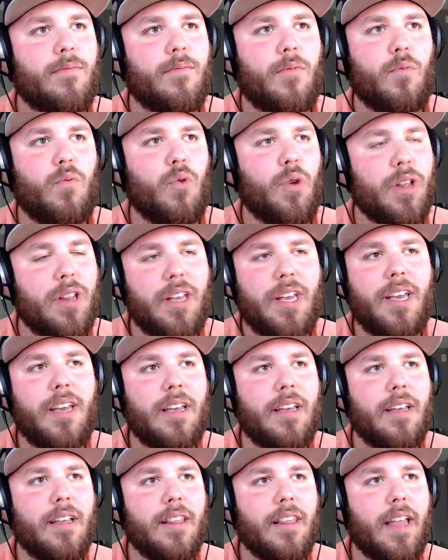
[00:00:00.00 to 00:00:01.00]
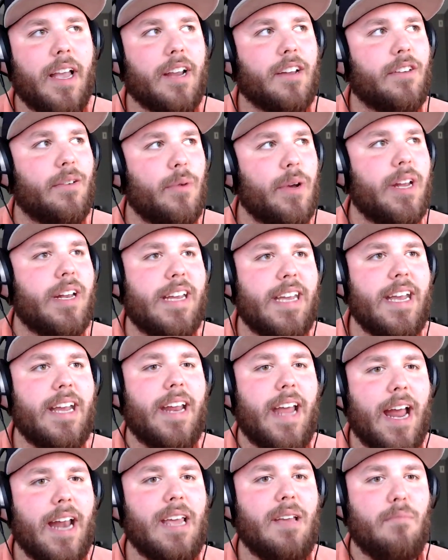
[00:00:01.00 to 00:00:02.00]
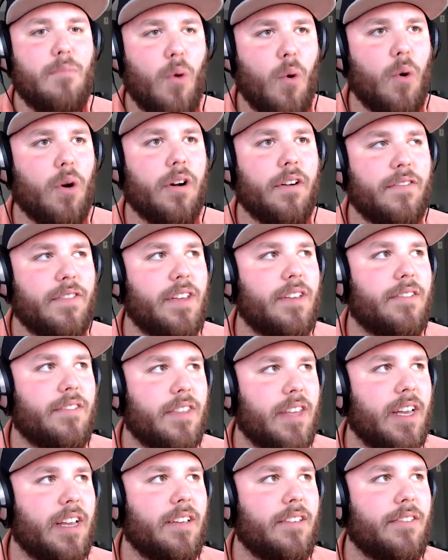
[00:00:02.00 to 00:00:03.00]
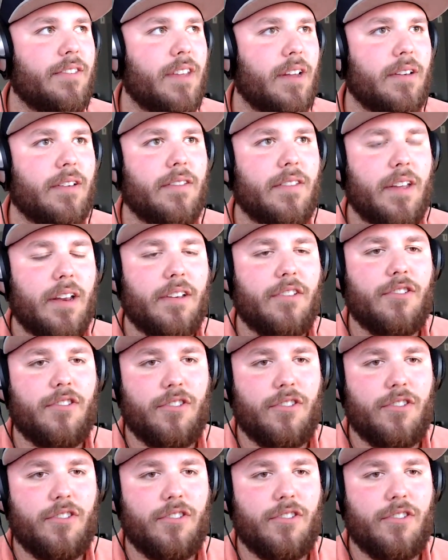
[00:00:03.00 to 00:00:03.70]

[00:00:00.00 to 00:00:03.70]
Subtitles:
really? Like, do we need any more of these things that